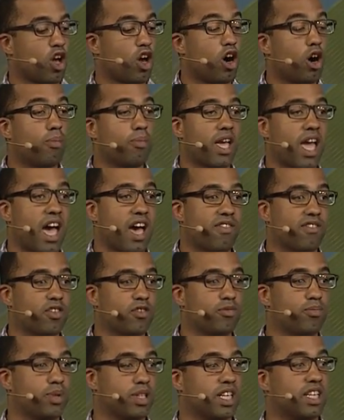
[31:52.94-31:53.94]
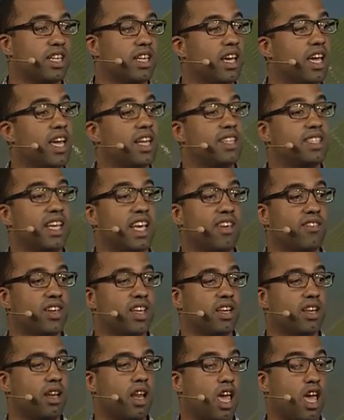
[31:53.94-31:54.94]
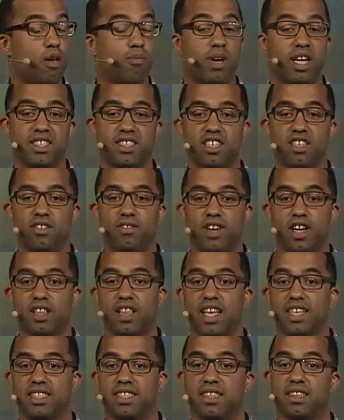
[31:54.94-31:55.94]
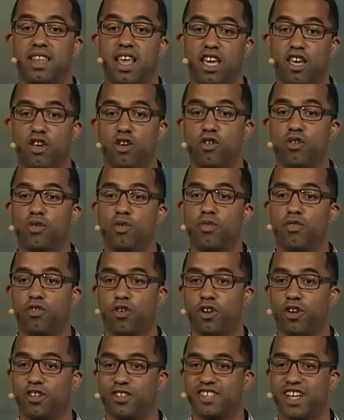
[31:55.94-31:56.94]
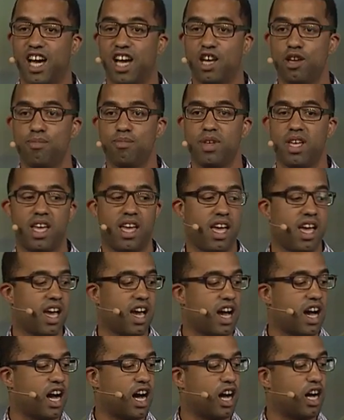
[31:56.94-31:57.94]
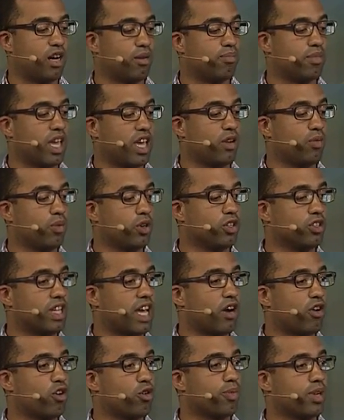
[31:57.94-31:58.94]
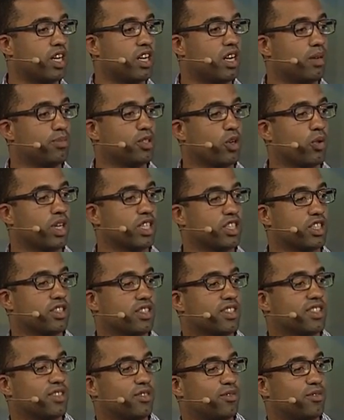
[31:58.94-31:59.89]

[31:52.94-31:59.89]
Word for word: On behalf of Belinda and David and myself, I'd like to thank you for your time, and we'll now open it up to questions.